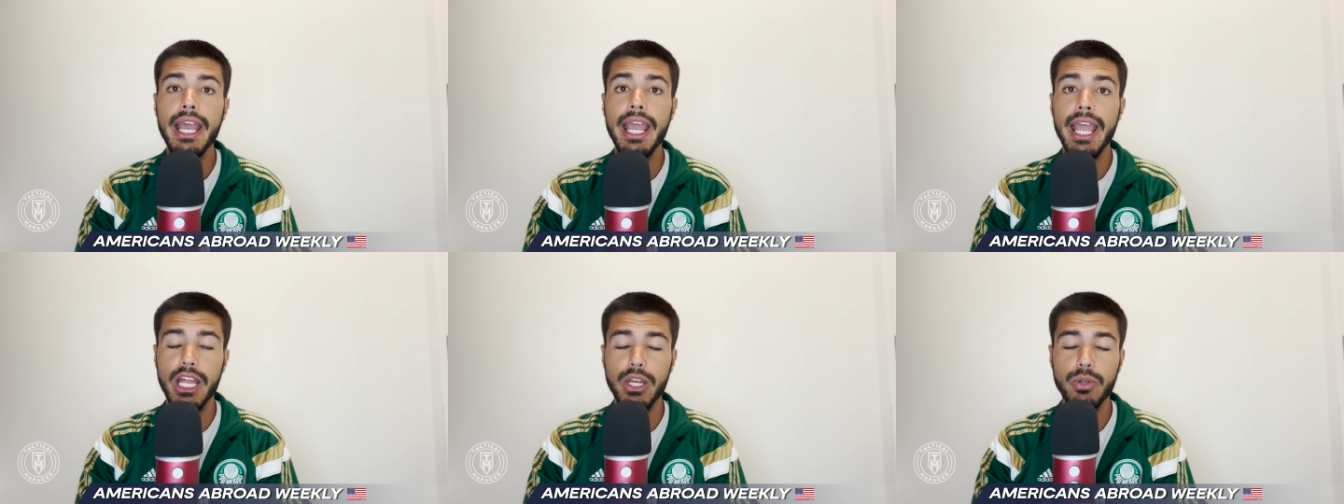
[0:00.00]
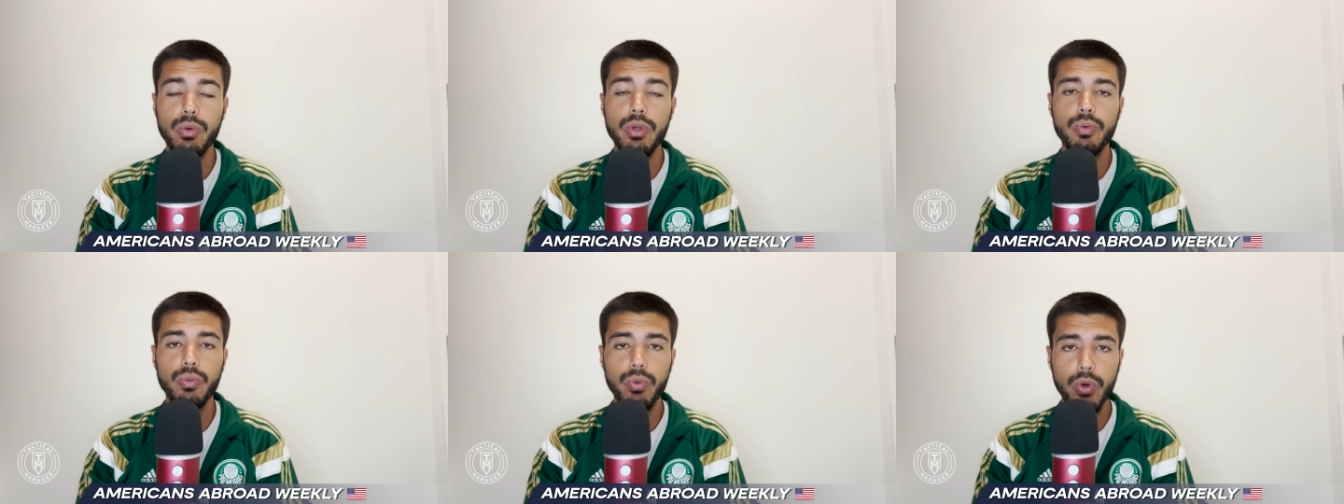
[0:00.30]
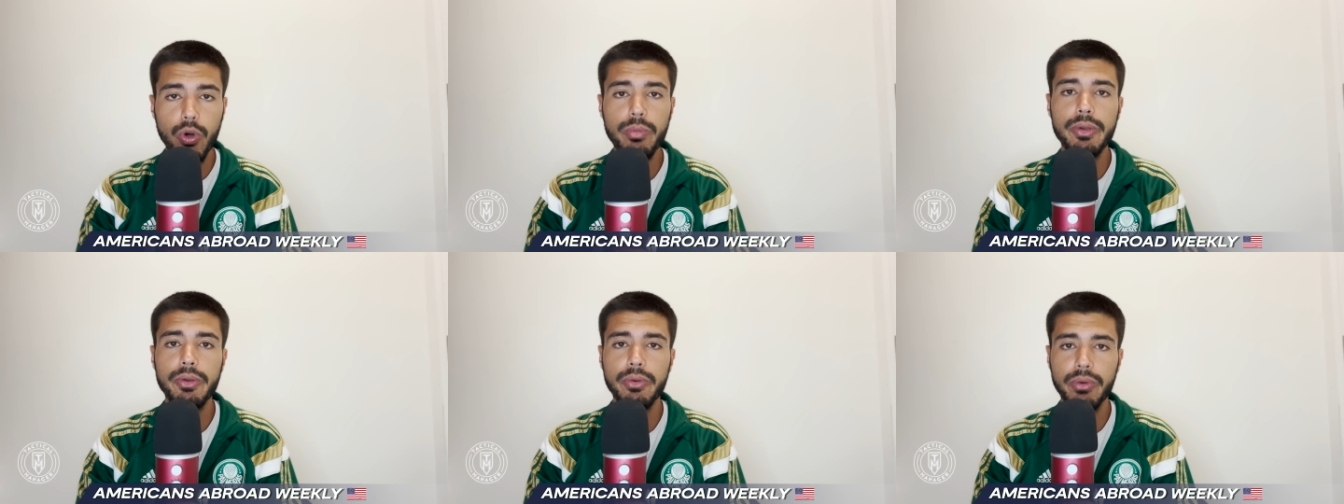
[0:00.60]
and we
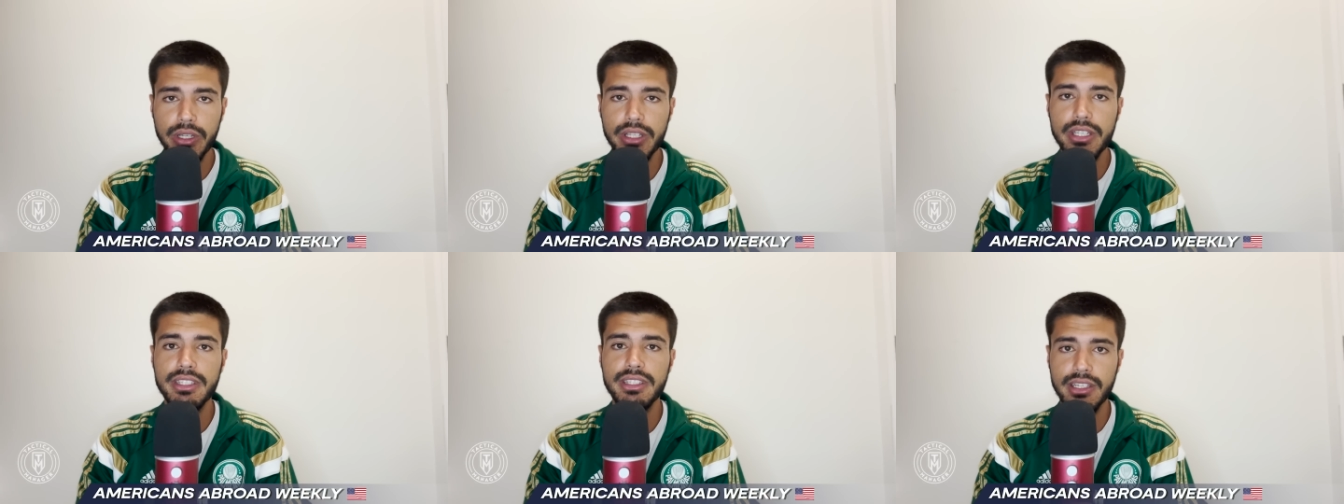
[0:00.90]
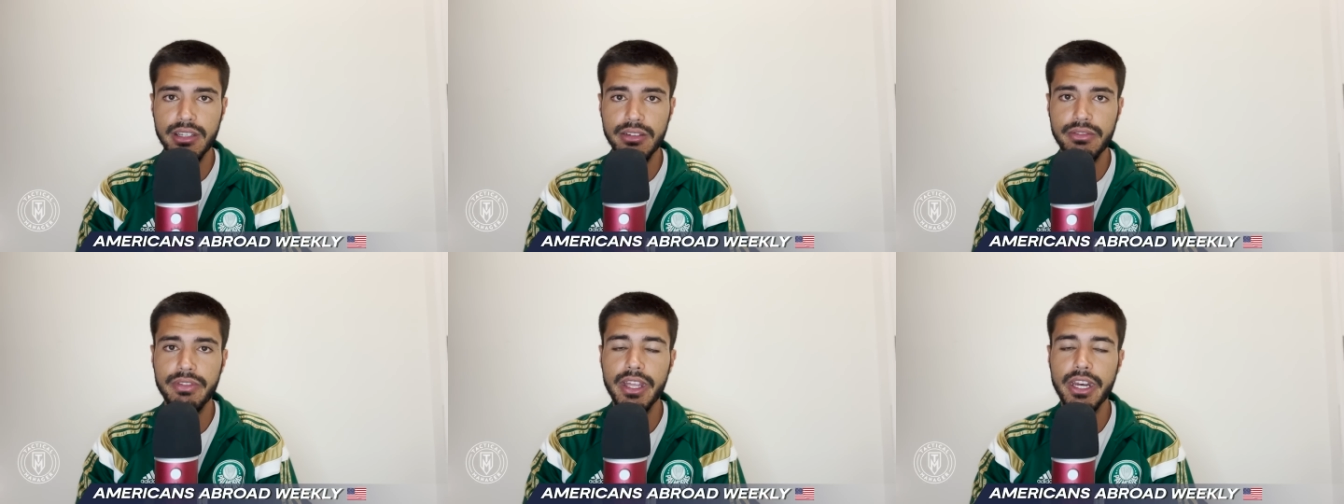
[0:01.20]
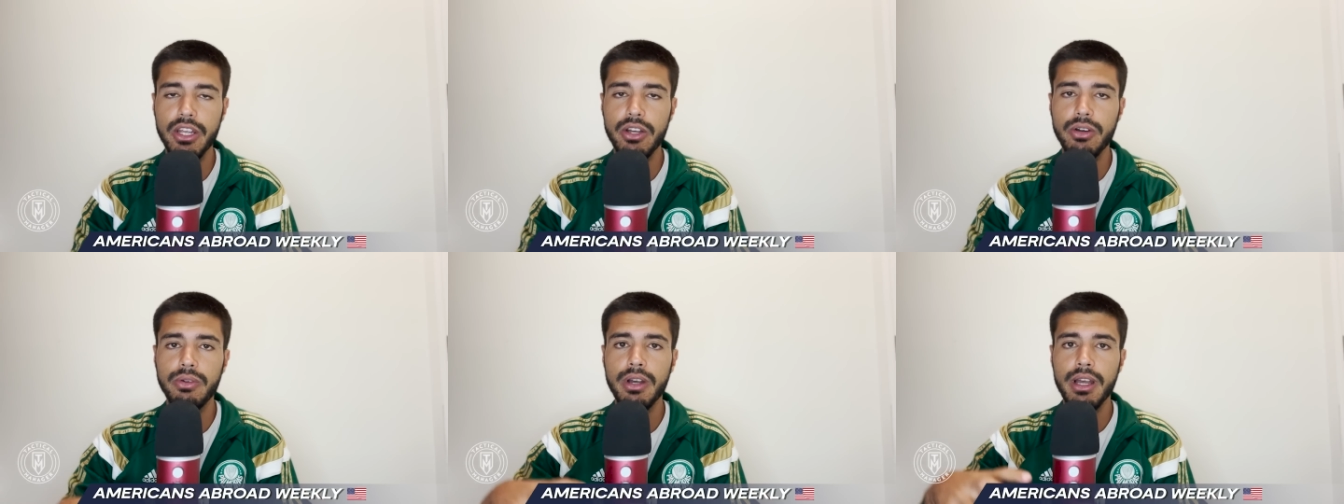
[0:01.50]
will be releasing a
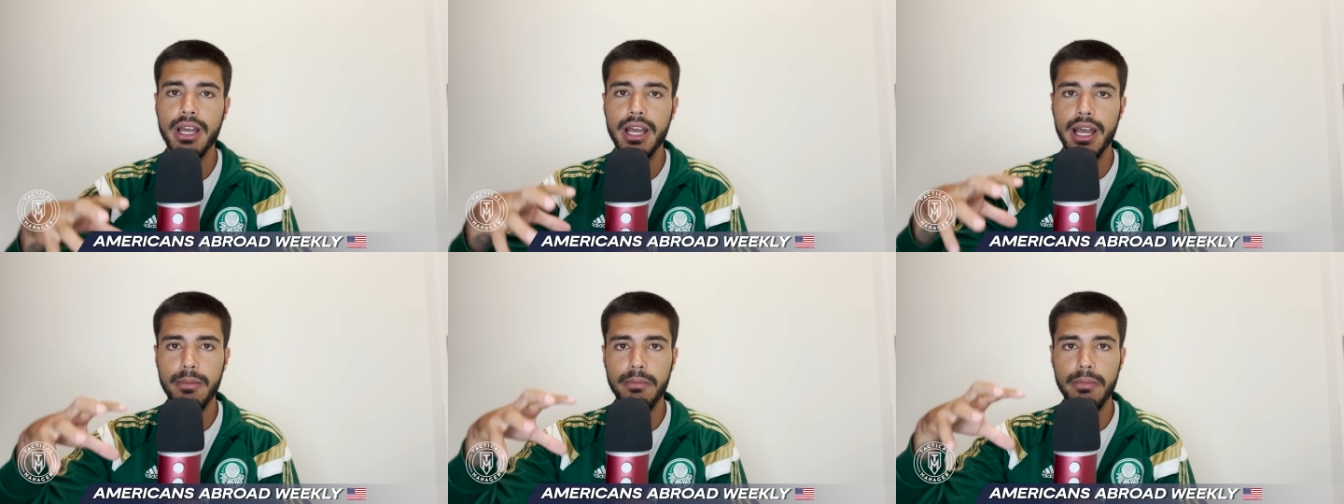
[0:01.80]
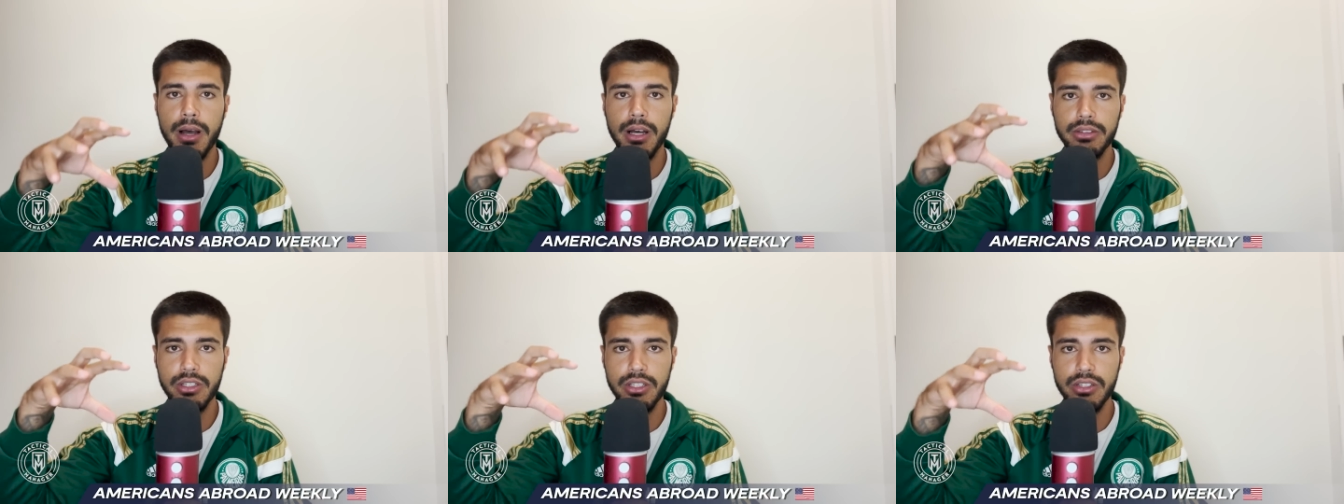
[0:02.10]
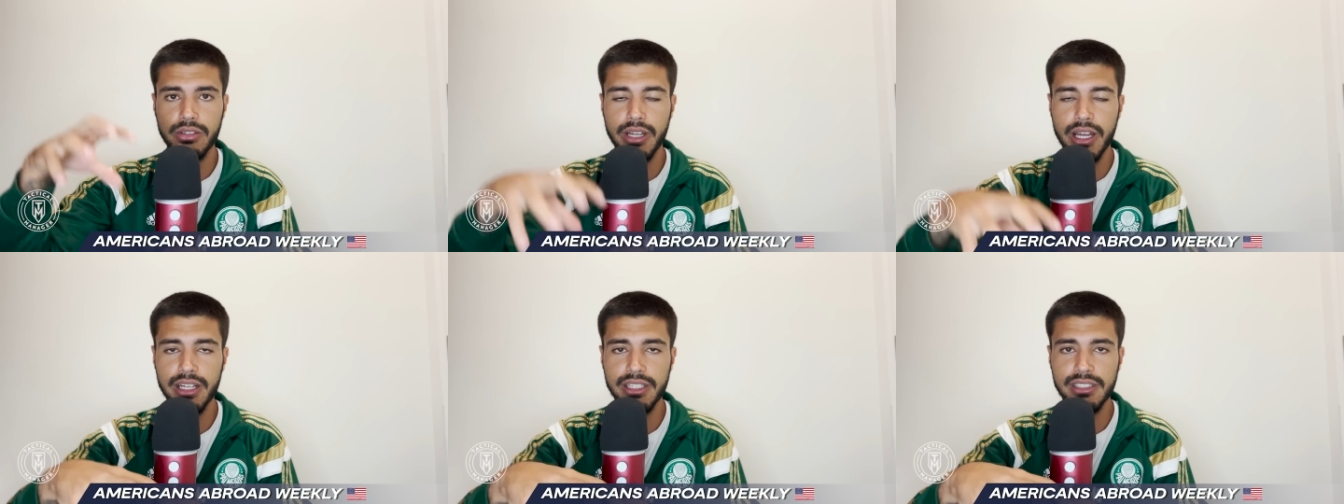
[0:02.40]
video about the
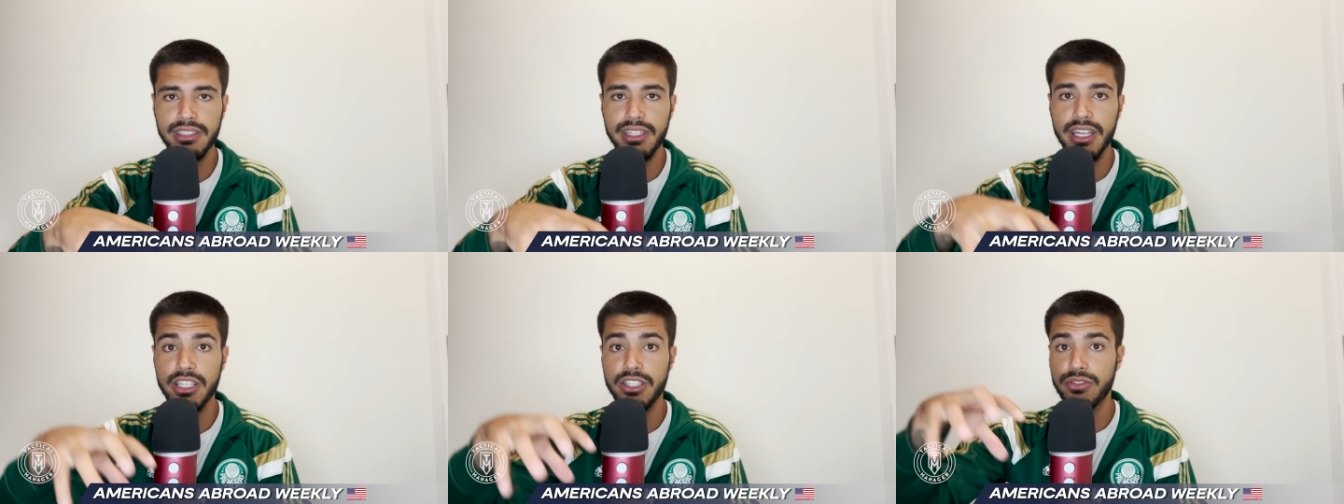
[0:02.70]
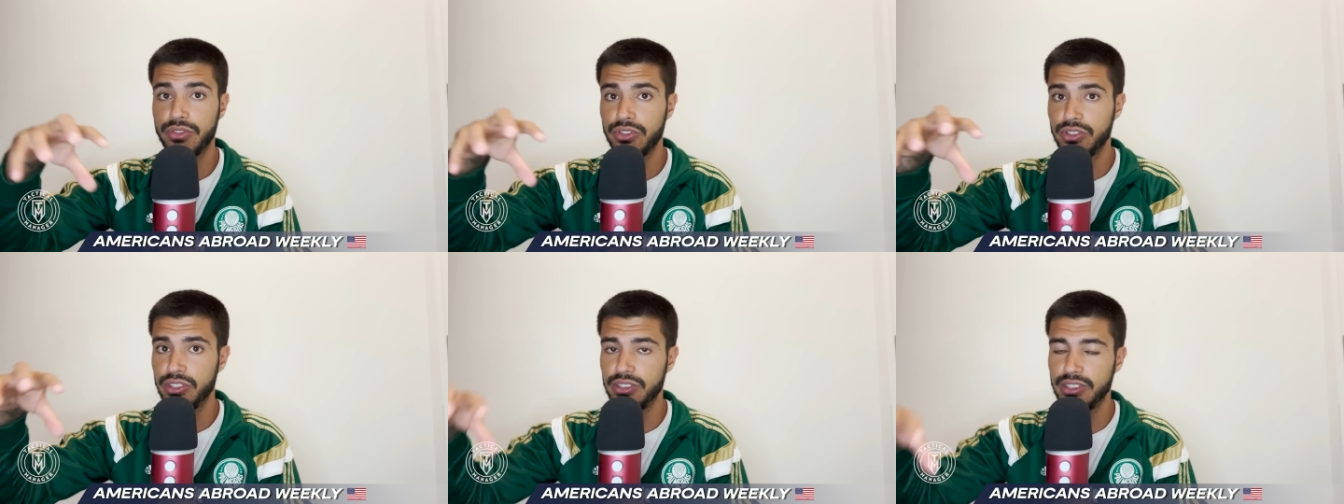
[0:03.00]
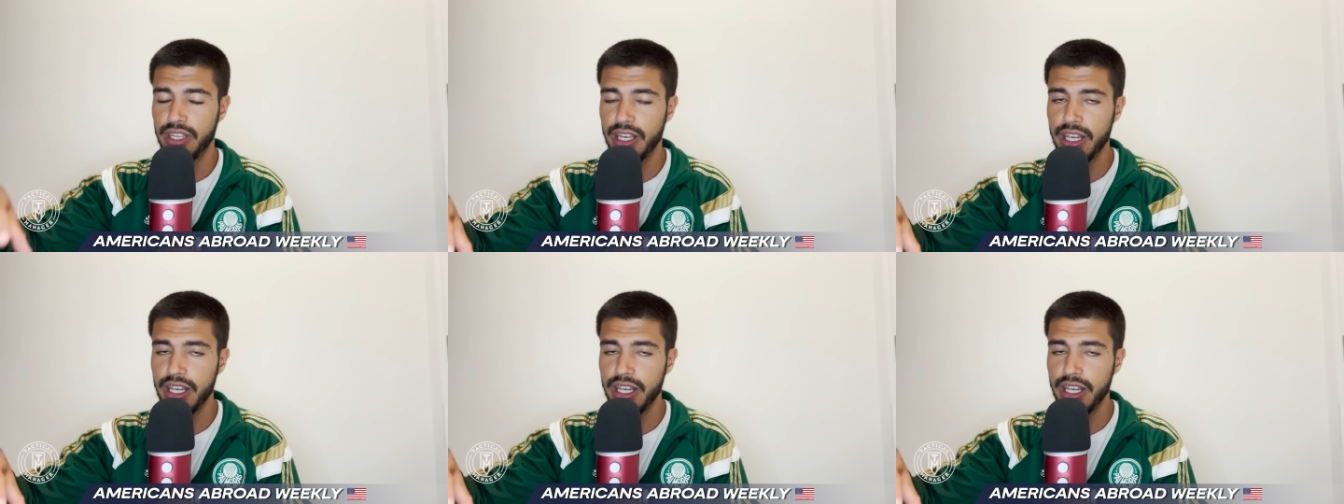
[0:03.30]
United States versus